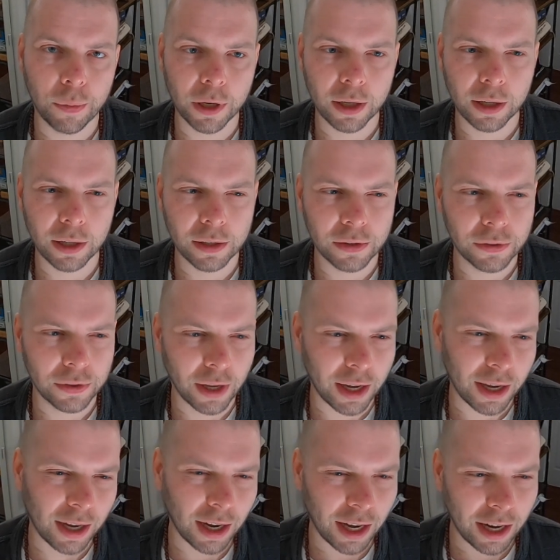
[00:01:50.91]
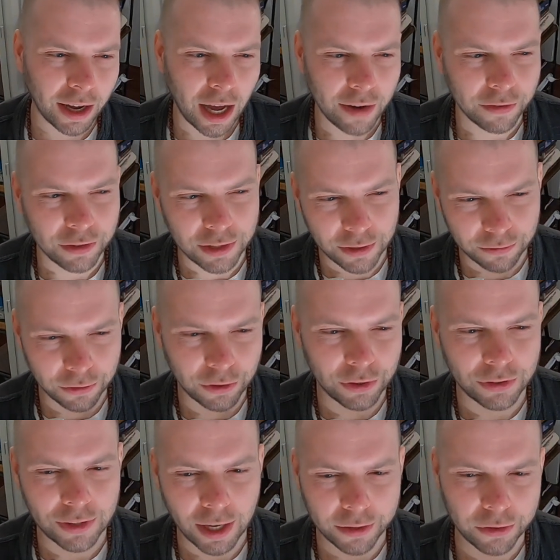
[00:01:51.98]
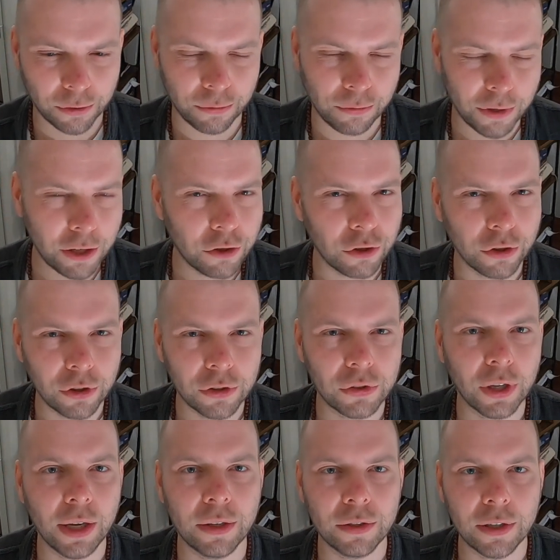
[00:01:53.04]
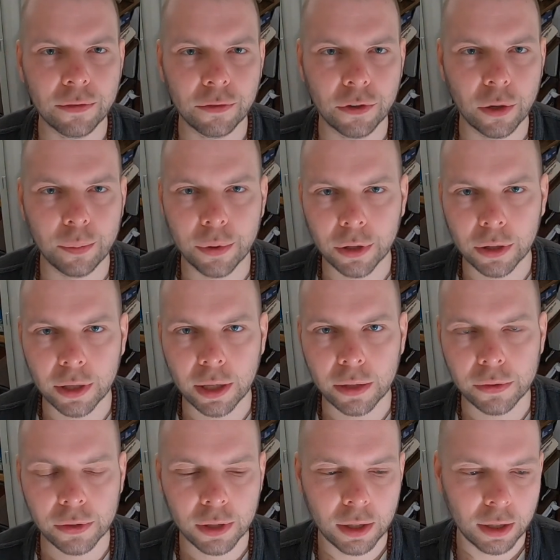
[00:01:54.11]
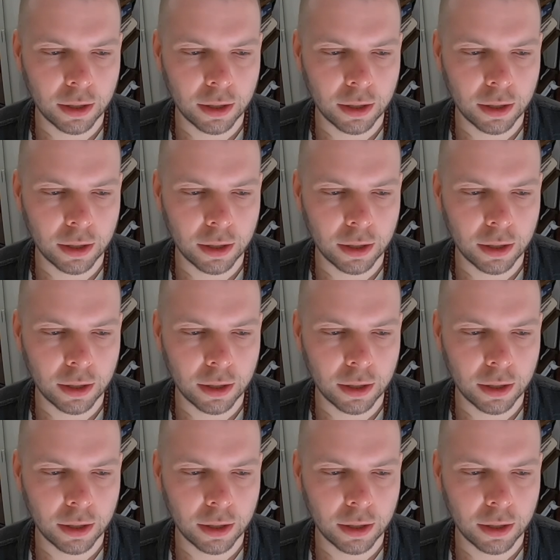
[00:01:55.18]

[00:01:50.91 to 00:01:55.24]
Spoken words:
because they kind of have different sets of features and different abilities.